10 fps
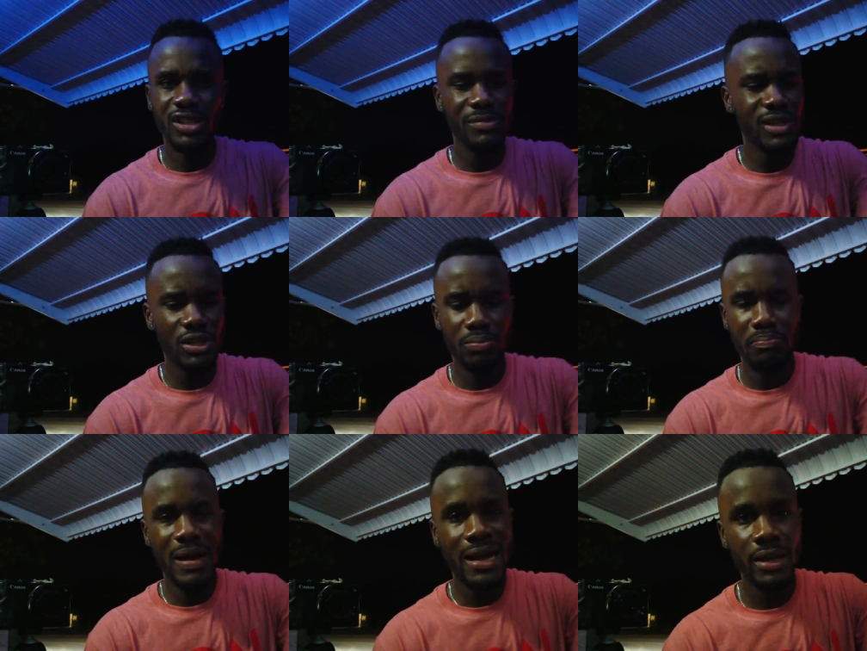isn't it just
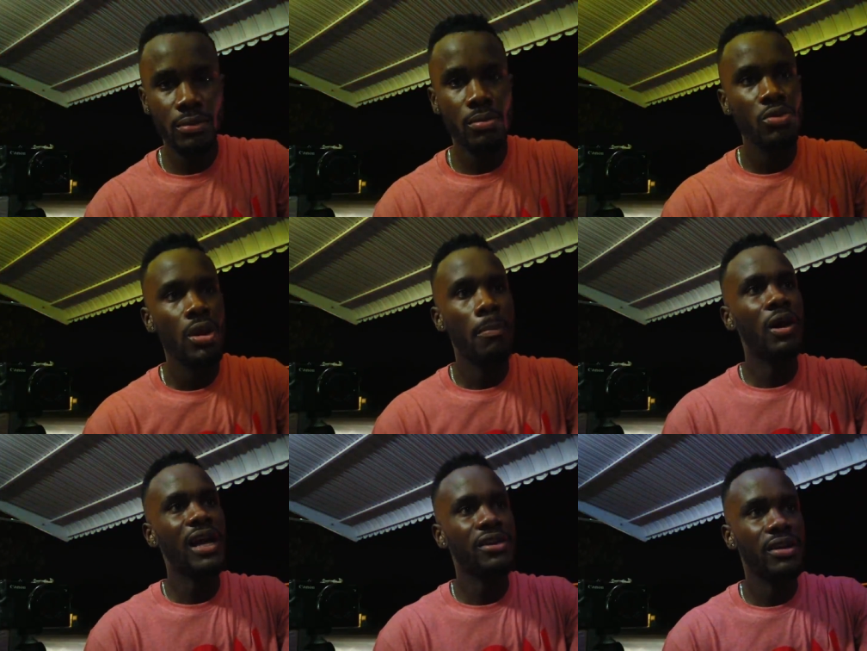banging?
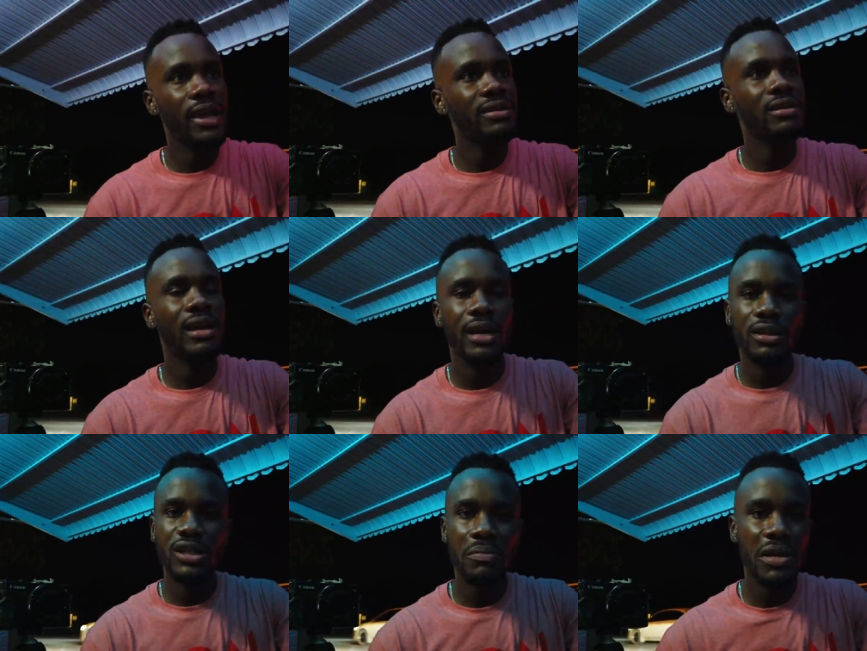But like you're getting
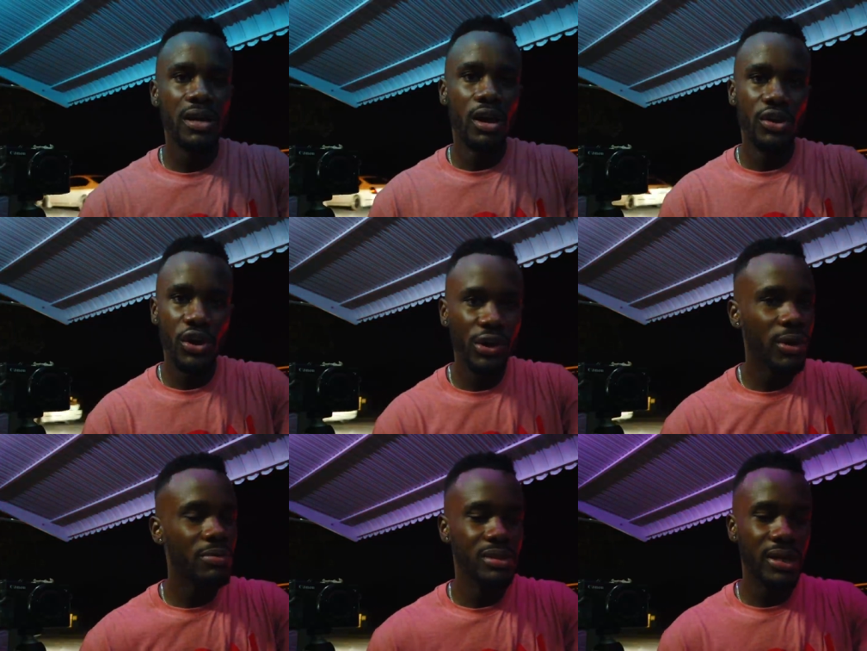like the Jamaican
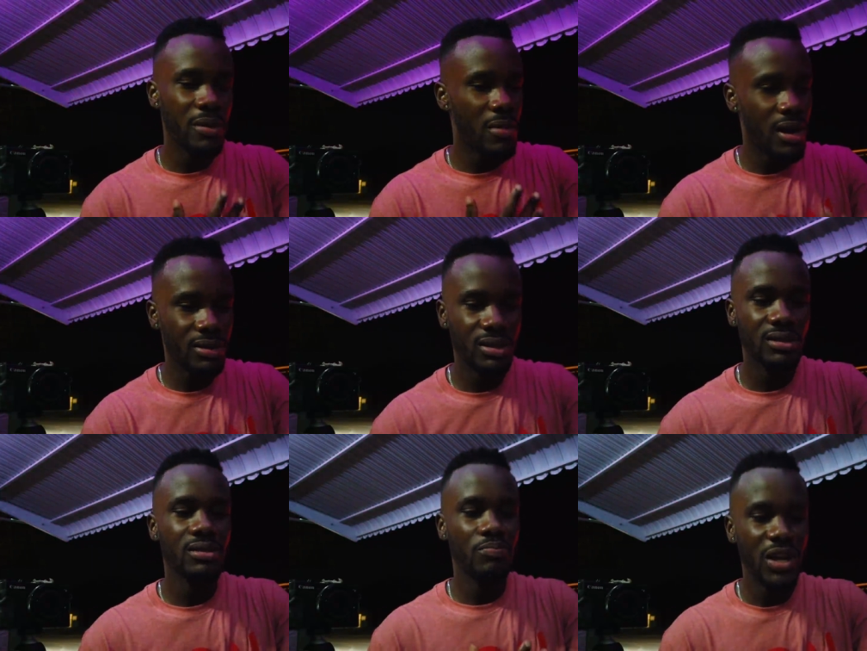herbs them, and
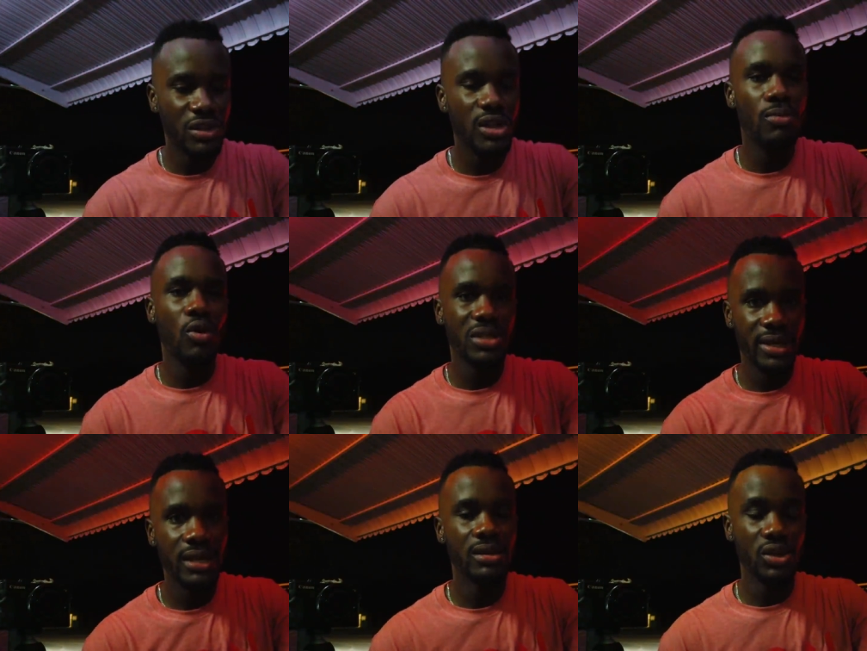that's what you're
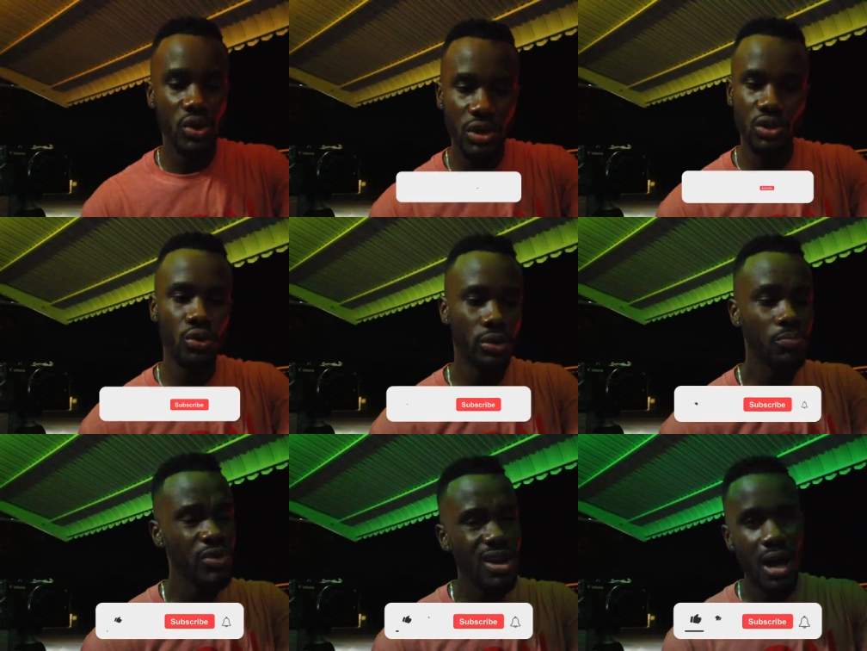mostly getting, so it's good.
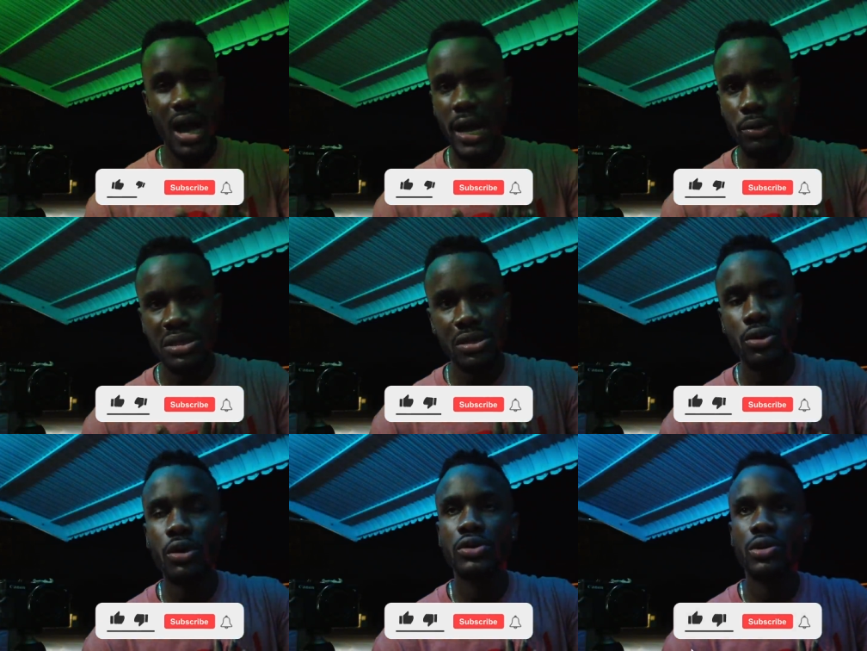I would
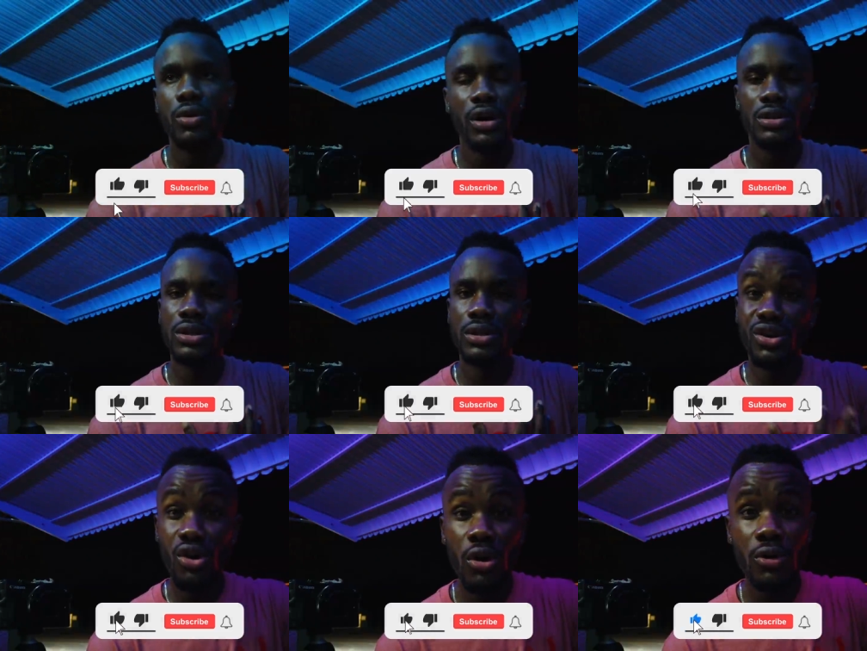still go towards the,
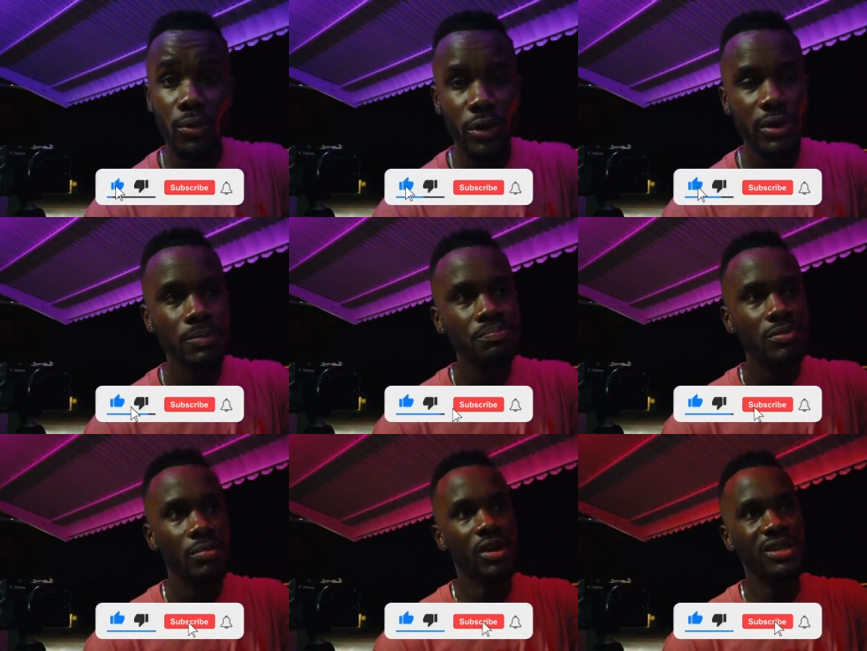the conch more,
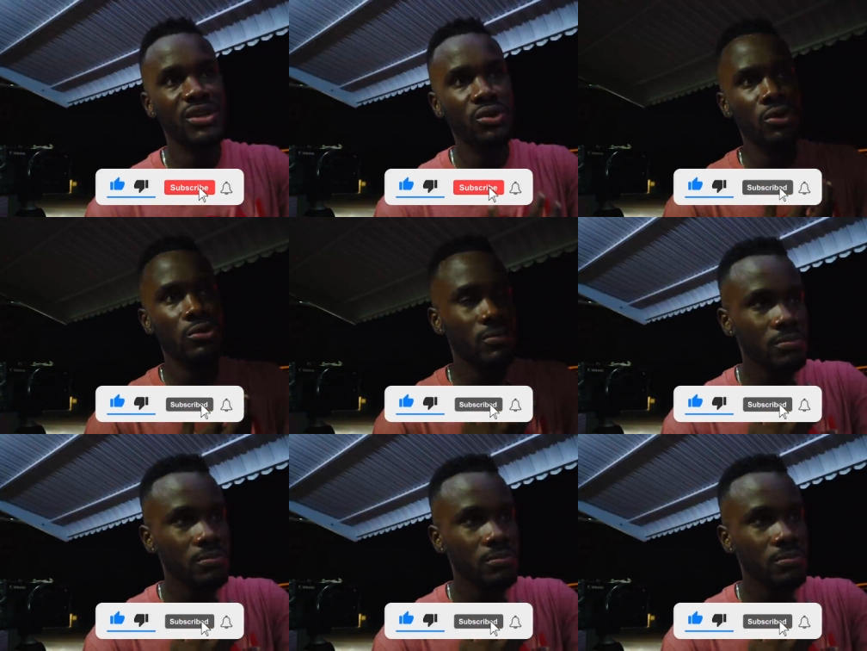because I know